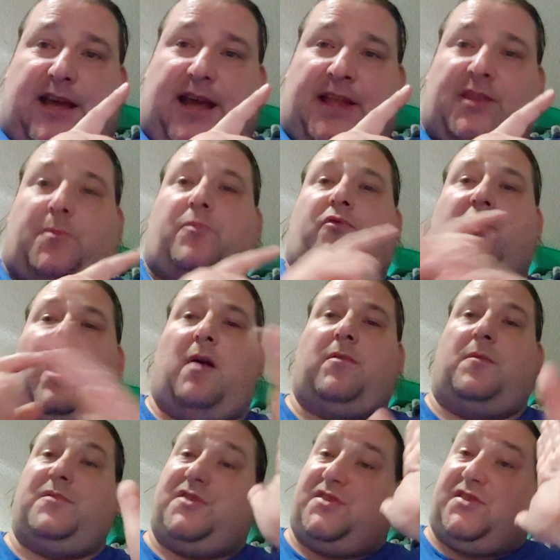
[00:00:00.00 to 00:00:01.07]
and the
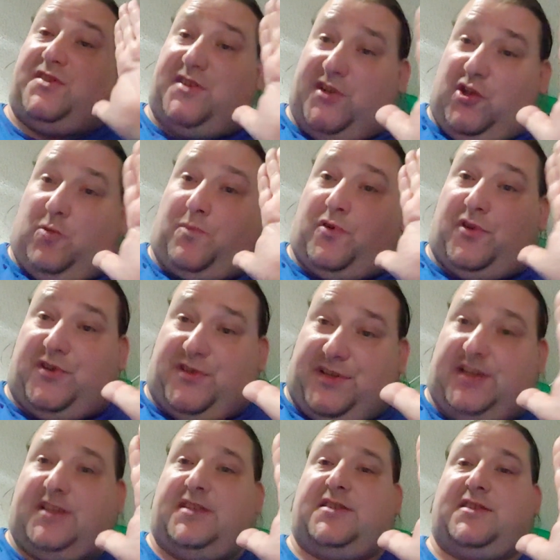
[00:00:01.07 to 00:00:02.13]
problem still
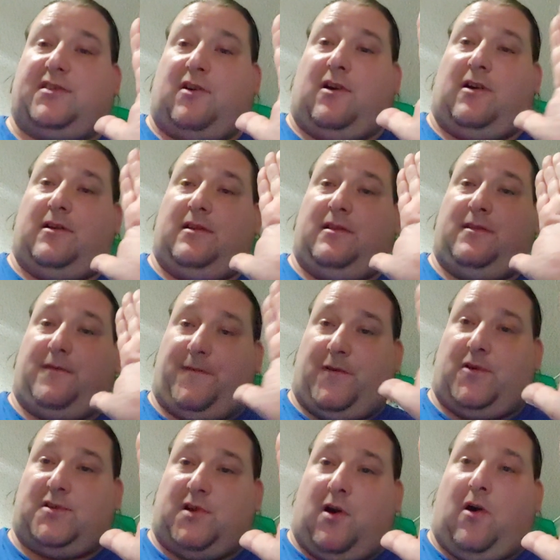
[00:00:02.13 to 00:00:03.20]
persists on the
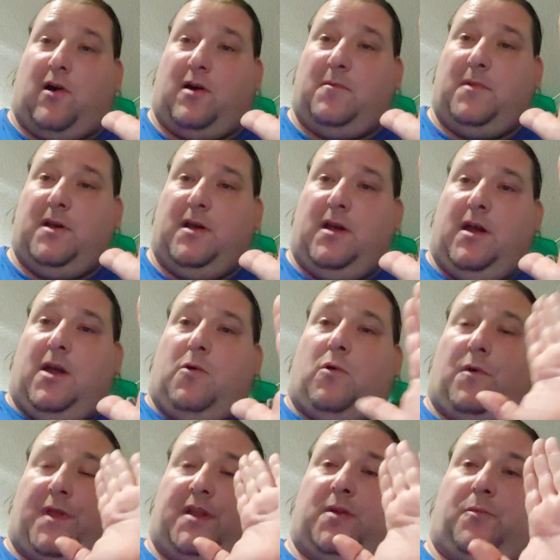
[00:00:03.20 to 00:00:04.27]
first arm,
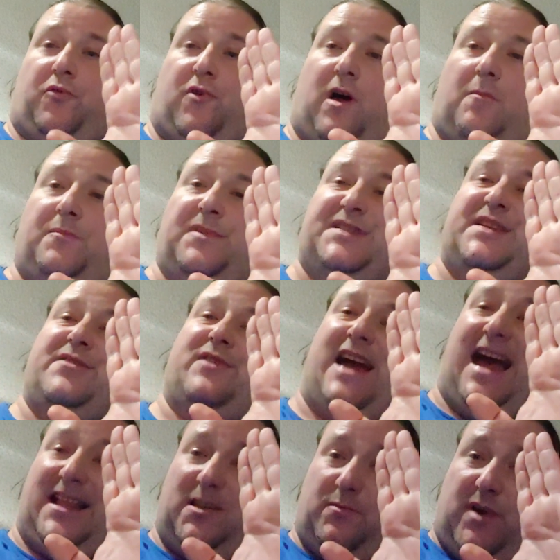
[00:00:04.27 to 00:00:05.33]
well, then the problem is either
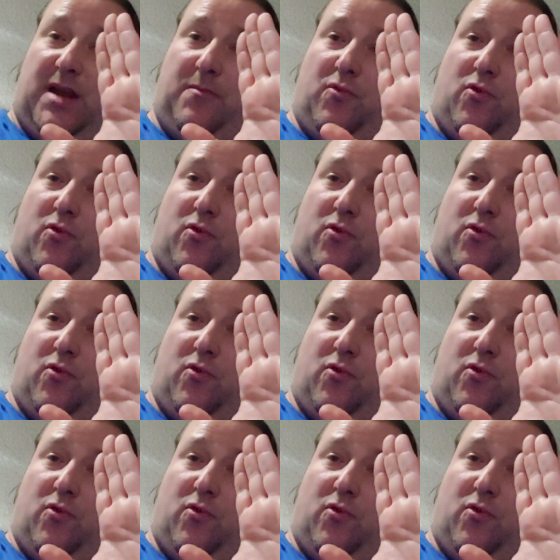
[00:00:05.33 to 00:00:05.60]
at the brain